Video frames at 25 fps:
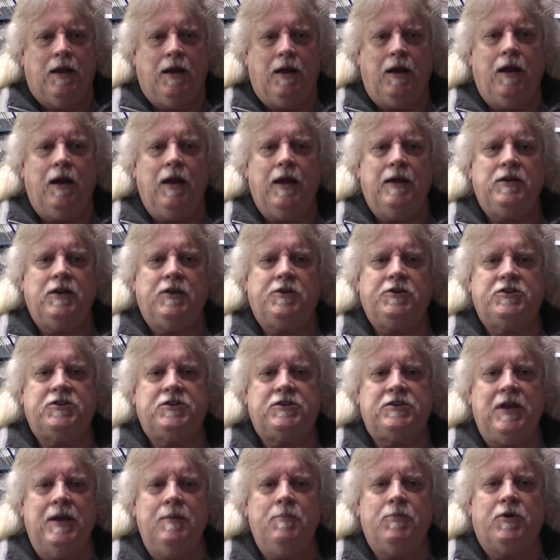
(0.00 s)
All right,
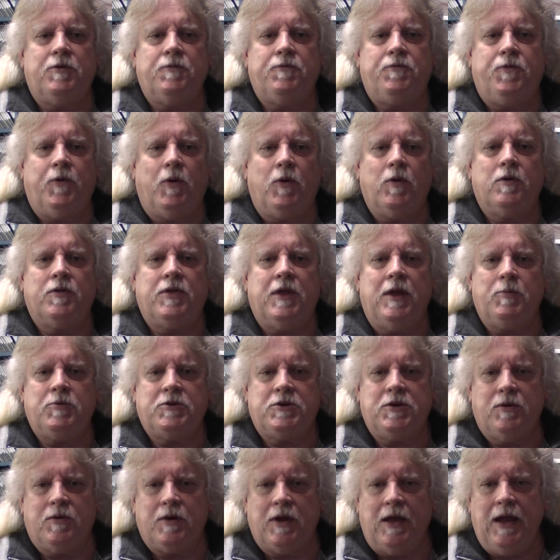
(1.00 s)
December 4th
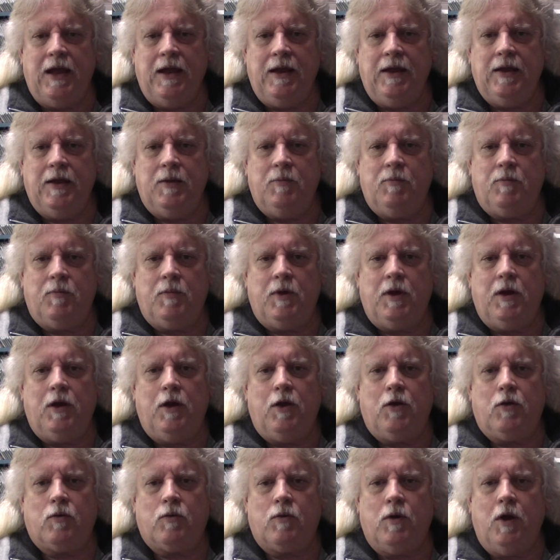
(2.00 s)
episode of AM
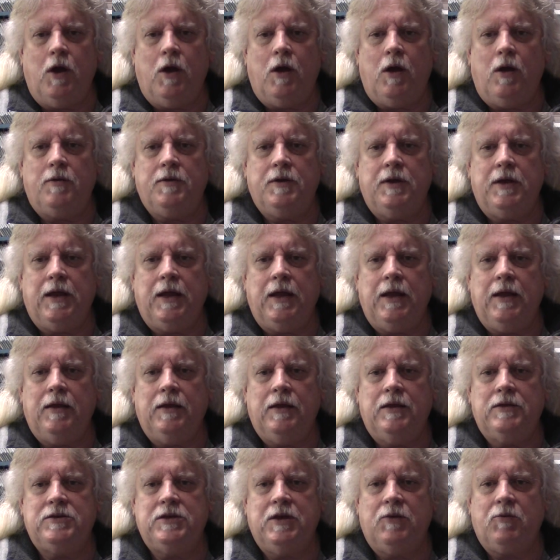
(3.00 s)
uh, Raw did
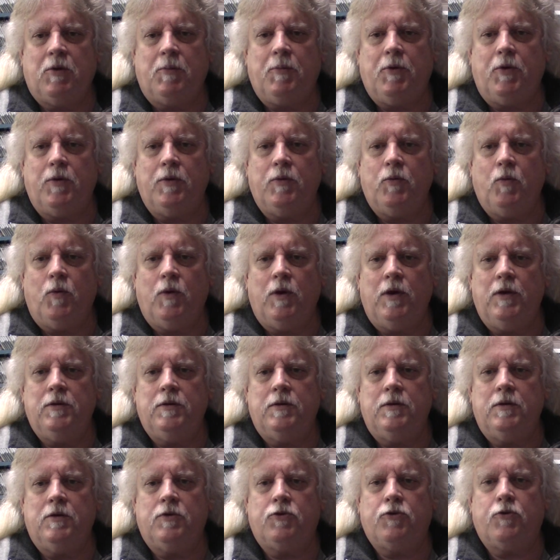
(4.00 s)
a uh,
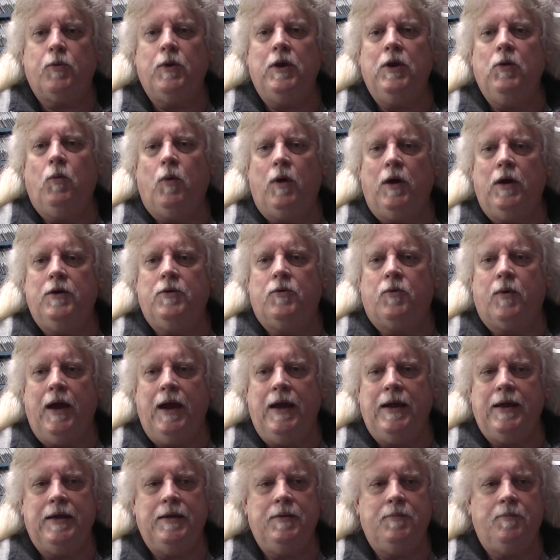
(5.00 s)
0.131
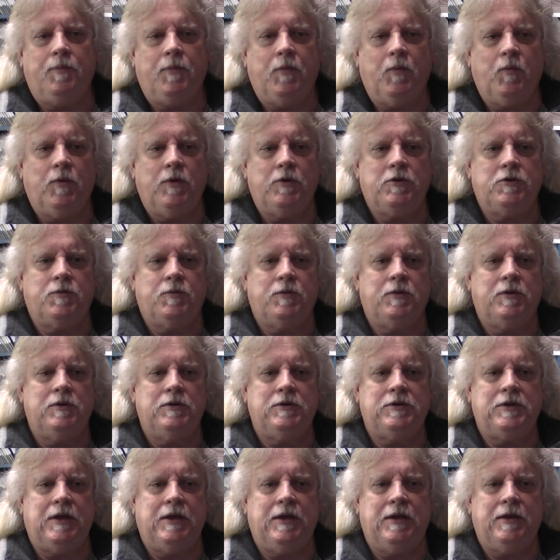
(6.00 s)
rating, which
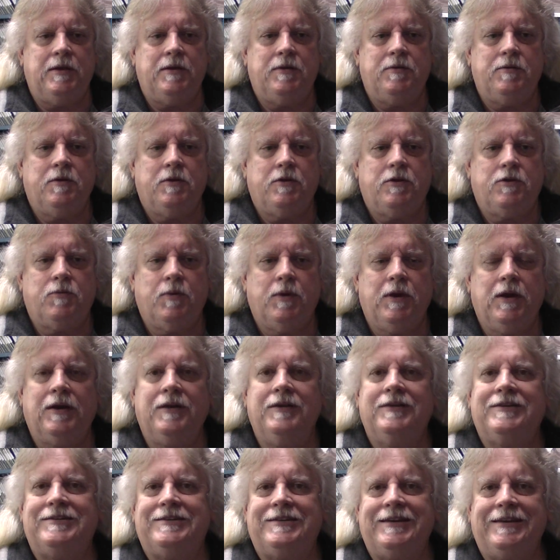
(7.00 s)
was uh,
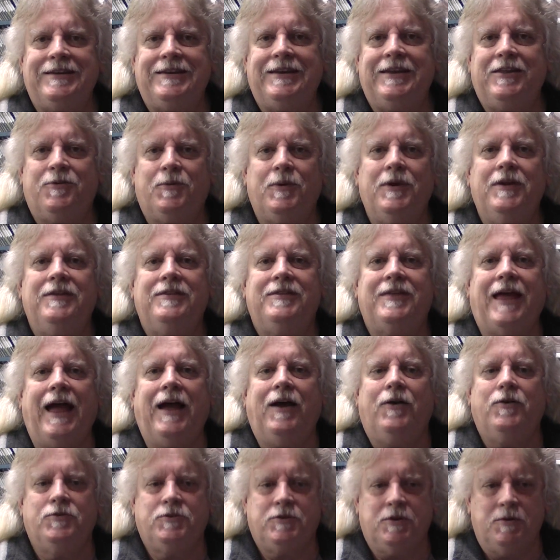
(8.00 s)

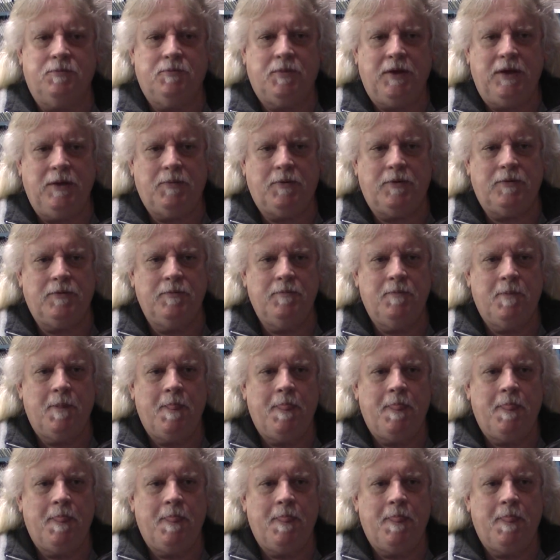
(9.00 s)
363,000 people.